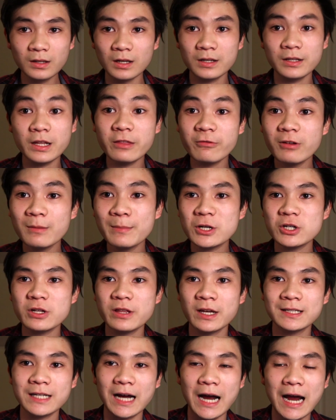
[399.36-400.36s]
The 3 major
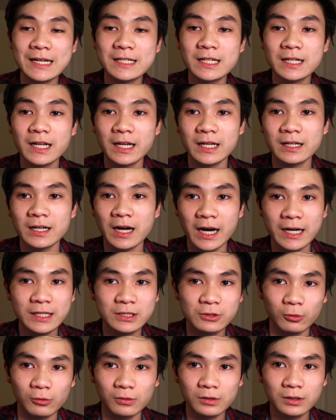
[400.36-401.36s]
things I did in high
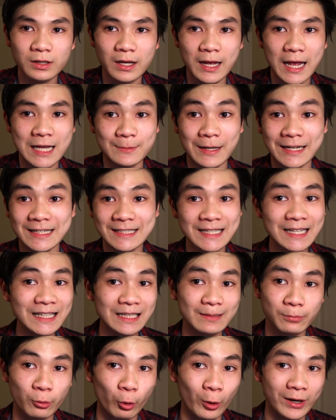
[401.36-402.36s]
school as my
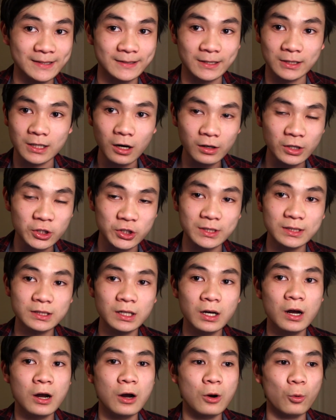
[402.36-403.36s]
selling points to colleges
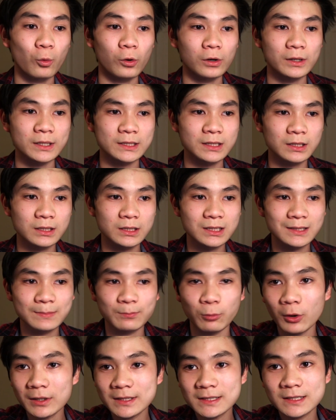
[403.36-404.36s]
was
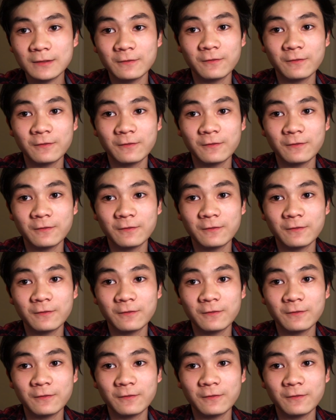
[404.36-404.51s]
sports,